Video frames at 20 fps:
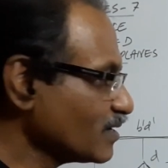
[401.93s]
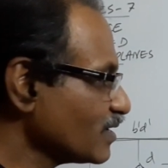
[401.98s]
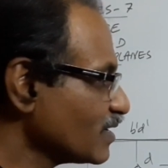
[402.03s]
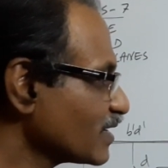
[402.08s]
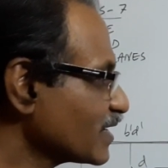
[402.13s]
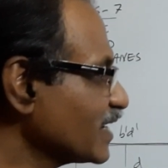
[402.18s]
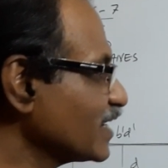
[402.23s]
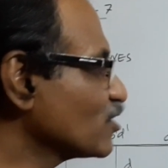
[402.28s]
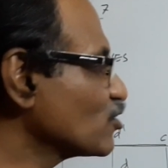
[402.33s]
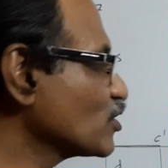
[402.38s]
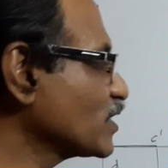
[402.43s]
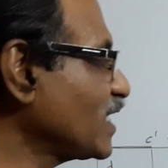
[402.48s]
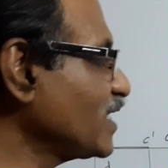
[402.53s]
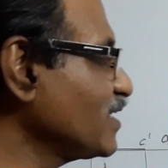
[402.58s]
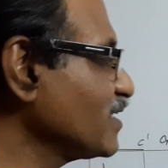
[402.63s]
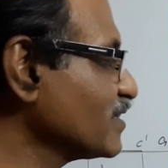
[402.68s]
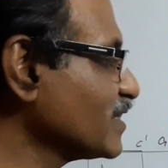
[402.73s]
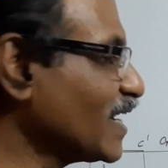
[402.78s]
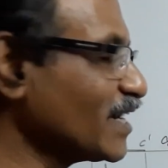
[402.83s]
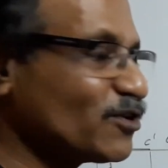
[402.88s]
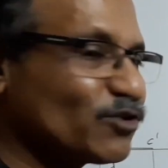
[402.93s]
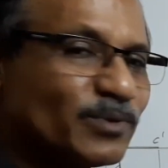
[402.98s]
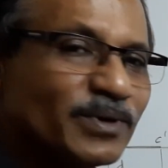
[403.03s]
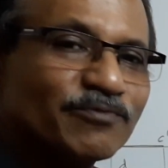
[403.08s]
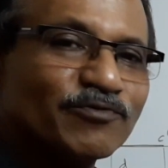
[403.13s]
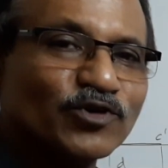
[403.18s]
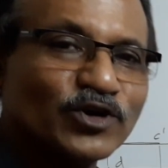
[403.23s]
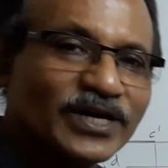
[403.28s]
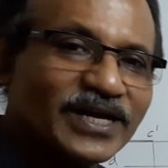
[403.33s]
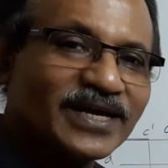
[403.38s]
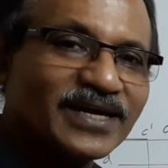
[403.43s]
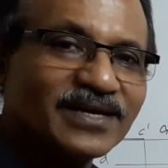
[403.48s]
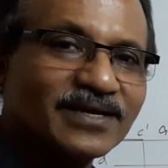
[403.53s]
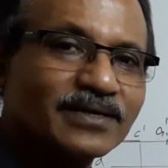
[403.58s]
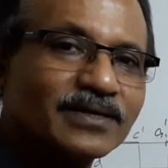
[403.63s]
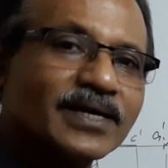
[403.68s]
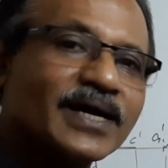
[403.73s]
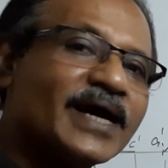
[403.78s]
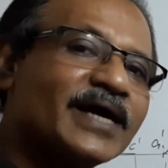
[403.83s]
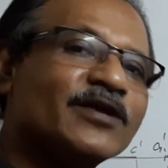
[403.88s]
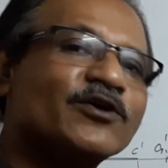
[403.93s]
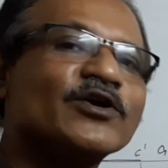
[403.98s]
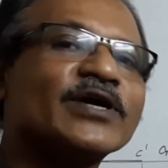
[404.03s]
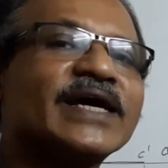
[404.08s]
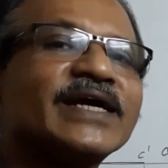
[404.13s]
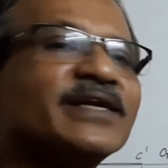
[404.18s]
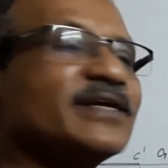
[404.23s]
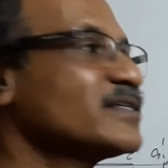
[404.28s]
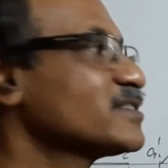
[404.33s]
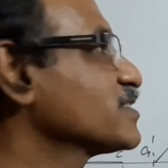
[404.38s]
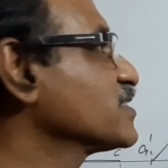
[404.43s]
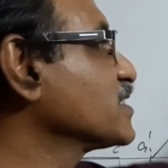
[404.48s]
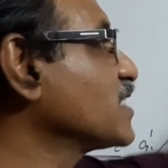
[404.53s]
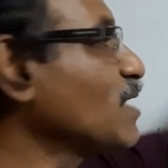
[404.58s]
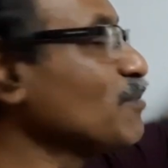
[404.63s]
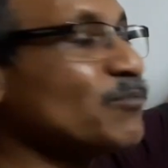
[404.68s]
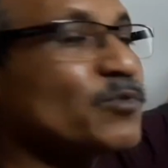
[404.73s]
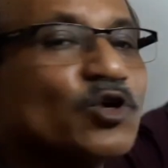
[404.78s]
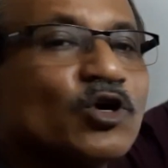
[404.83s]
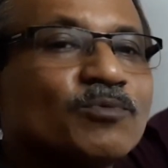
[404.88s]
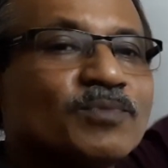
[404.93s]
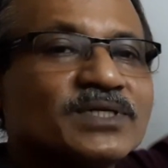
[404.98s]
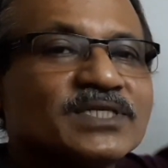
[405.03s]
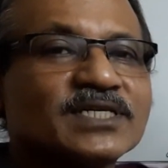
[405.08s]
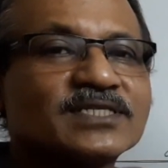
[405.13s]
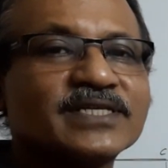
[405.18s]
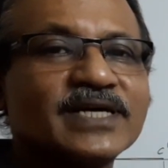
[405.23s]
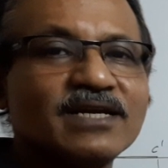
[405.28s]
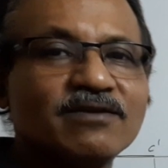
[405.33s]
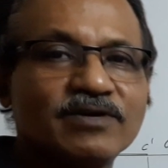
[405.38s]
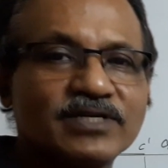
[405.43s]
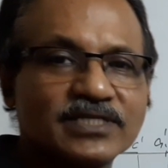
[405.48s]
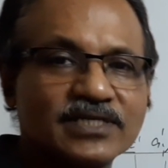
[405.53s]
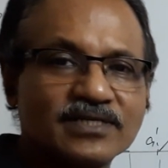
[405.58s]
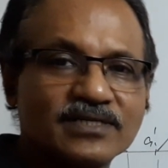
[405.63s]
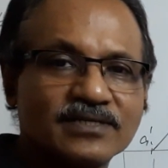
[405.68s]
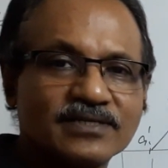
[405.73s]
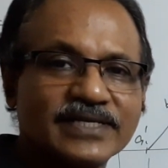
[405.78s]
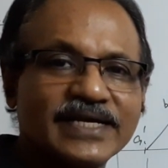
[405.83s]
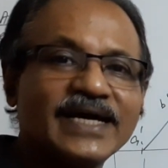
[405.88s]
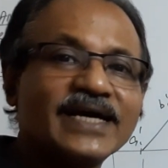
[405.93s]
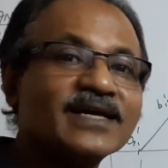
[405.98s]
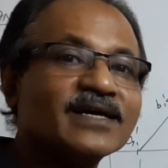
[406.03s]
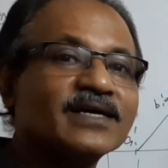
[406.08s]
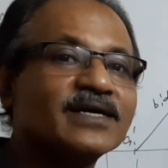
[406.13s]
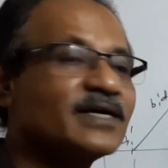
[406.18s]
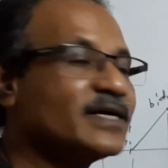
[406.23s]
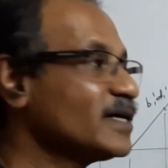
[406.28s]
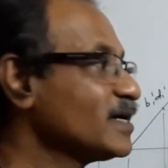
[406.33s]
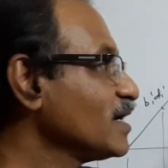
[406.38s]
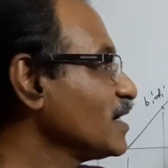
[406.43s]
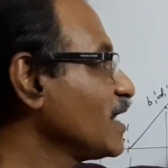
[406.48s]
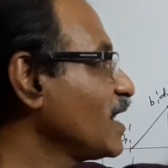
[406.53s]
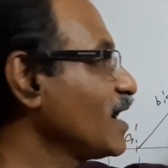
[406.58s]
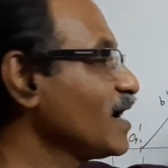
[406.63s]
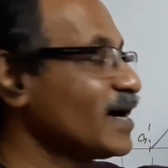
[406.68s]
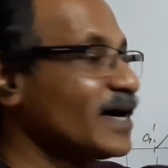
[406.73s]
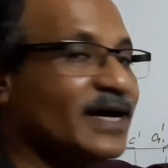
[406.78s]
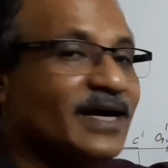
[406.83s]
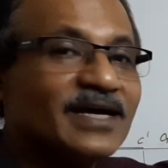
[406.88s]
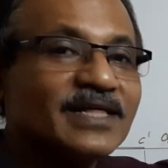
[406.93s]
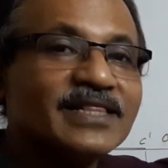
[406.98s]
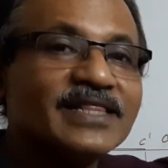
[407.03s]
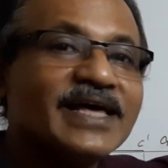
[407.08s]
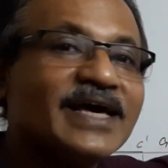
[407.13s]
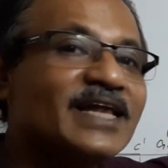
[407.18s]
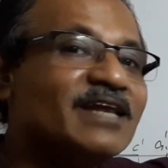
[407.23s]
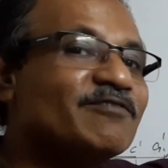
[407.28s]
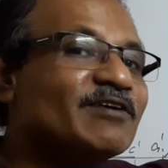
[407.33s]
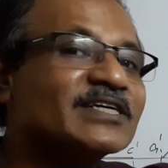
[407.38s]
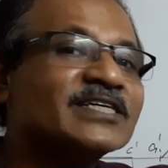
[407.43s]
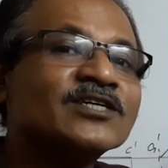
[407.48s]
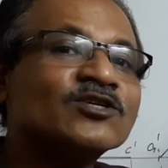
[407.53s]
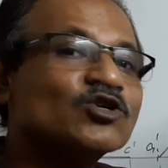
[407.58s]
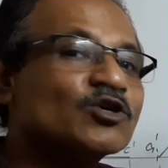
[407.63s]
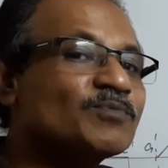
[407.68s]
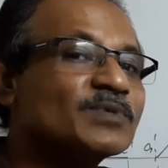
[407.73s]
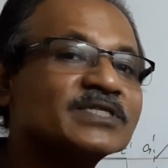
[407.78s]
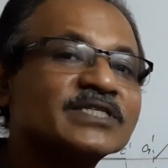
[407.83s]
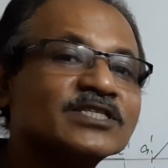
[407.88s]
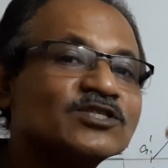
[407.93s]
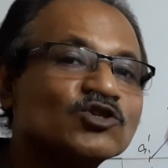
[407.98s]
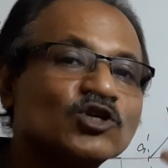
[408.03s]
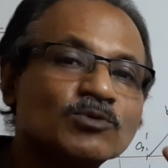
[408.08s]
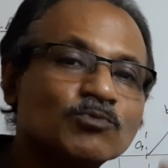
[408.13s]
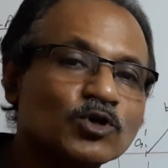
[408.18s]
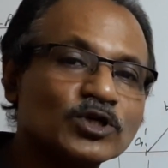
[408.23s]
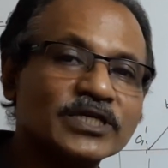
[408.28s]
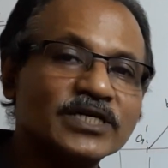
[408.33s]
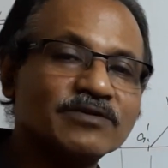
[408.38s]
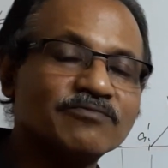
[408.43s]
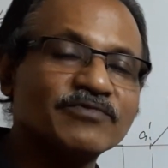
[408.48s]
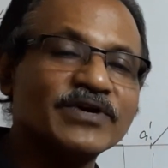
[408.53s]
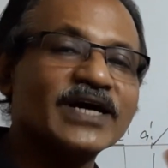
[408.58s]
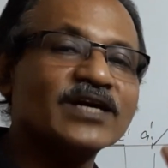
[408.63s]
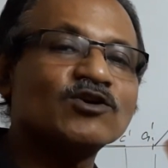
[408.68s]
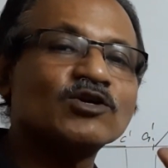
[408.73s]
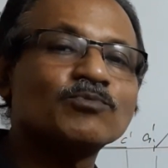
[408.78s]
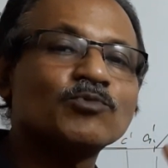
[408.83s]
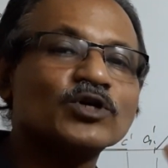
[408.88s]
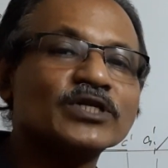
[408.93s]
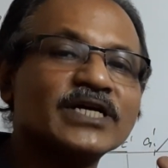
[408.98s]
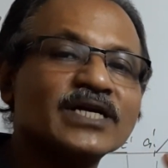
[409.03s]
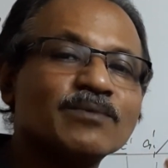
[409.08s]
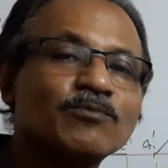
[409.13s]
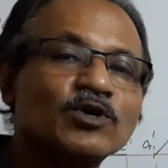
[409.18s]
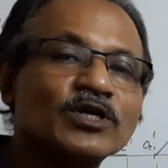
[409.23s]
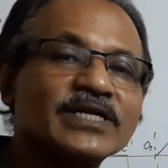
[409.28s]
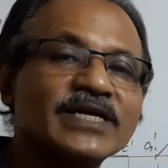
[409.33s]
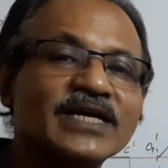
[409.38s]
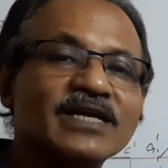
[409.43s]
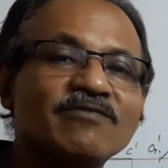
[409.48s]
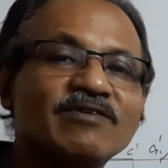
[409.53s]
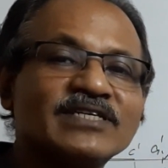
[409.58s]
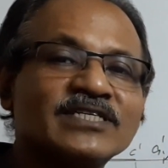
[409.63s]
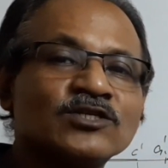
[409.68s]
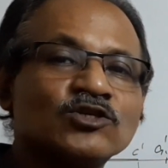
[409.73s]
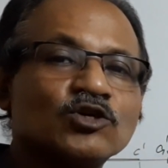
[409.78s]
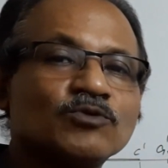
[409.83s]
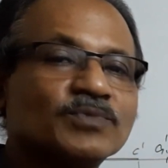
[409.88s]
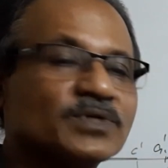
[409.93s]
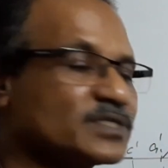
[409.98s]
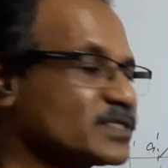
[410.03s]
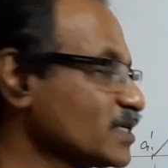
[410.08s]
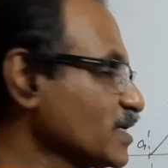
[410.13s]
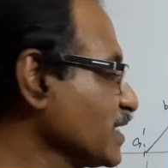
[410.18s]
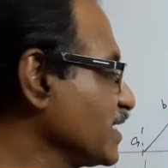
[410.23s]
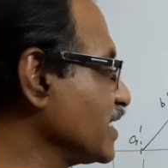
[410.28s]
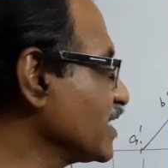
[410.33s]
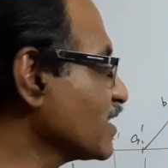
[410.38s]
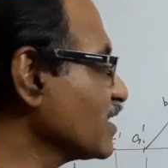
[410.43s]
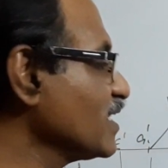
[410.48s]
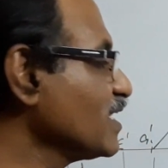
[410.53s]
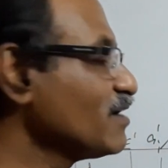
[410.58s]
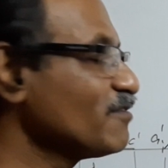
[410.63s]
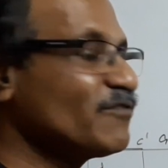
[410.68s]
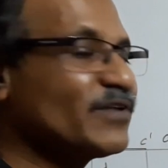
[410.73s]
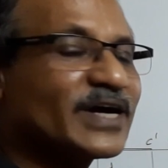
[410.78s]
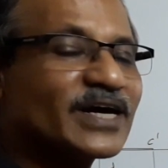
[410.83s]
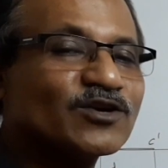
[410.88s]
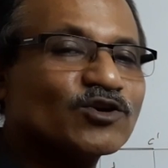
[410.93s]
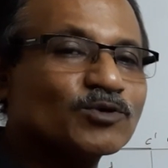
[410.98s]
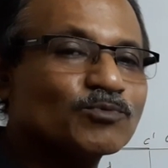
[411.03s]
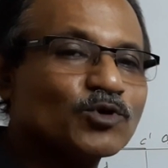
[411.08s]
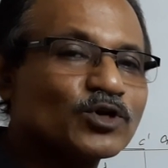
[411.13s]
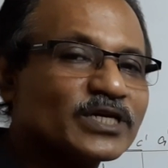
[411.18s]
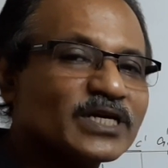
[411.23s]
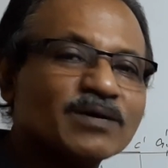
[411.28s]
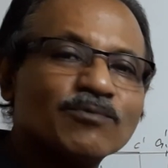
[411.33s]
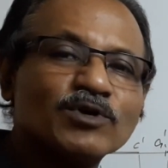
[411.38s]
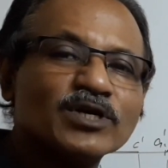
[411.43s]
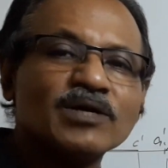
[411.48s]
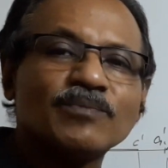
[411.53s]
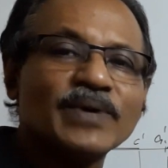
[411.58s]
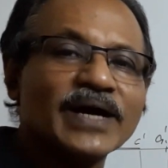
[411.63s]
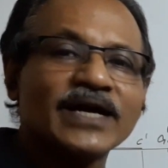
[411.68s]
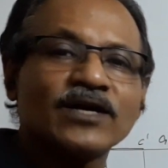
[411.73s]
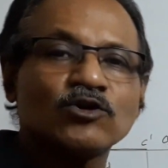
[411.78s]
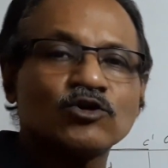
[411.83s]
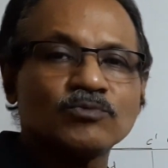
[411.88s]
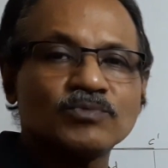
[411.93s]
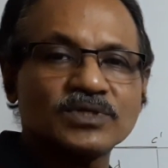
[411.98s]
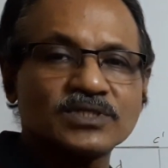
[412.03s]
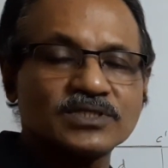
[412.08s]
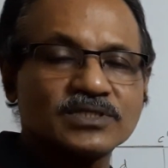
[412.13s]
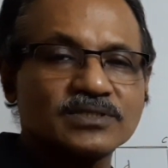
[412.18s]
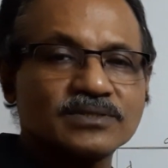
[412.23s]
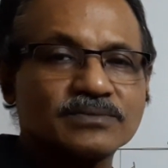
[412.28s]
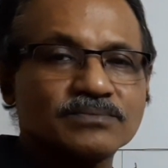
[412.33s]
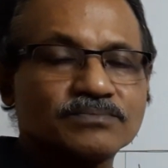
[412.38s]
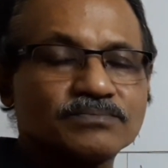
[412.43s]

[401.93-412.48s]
Redraw that, that will be 40, and you get some rhombus as the elevation. There, the elevation rhombus is not bothered. We are not bothered about the elevation rhombus. Here, we are not bothered about the plan rhombus.